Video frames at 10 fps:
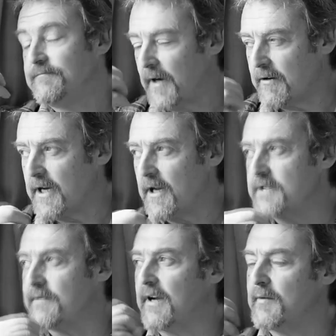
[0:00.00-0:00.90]
Very
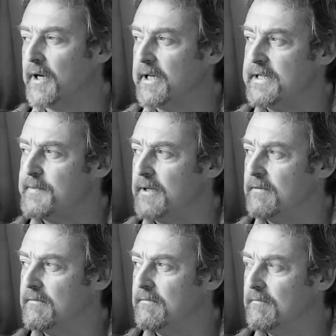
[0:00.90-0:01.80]
close friend of mine. He's been
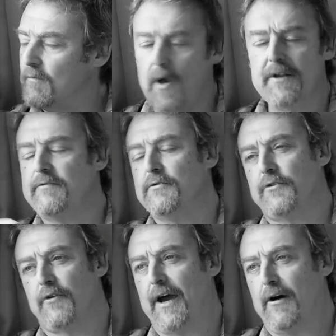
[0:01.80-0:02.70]
wonderful
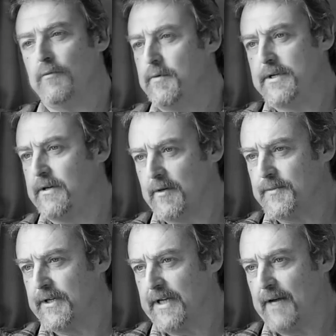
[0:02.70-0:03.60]
throughout. I wouldn't be doing what I'm
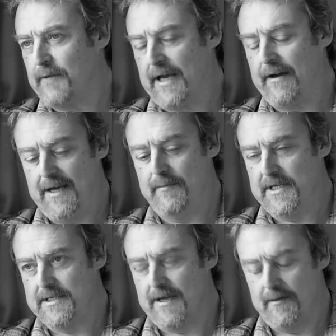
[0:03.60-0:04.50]
doing now without him and
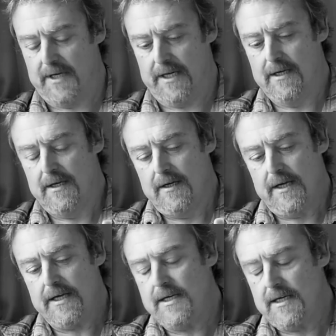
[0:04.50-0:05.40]
his company.
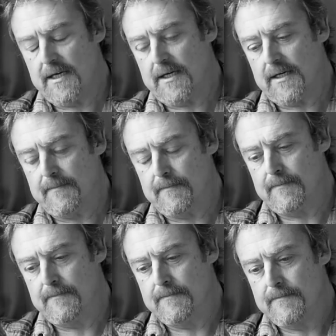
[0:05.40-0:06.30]
He
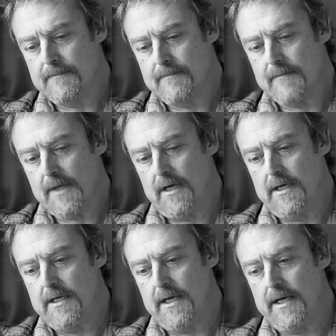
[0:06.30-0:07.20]
came
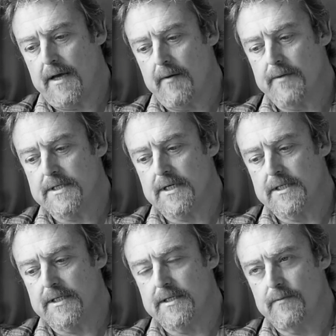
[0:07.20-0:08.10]
up with this
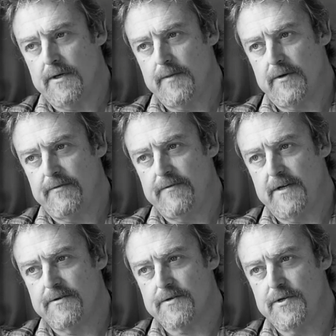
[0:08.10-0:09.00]
idea and said, why don't you put a few
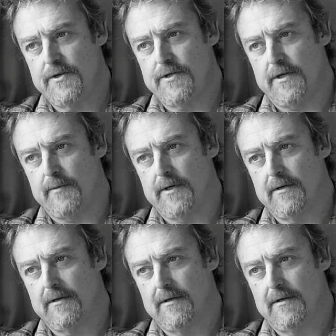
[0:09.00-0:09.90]
videos on YouTube?
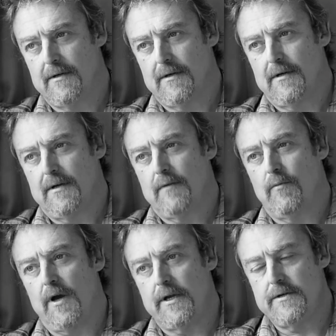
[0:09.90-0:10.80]

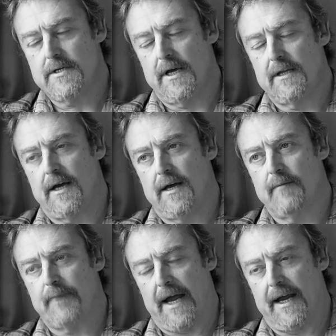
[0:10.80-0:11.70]
Why don't you take
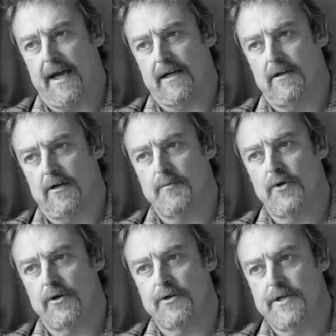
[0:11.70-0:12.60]
that back catalogue and
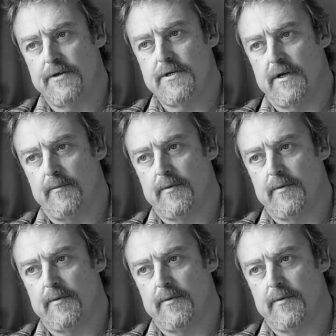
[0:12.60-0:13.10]
put it on YouTube?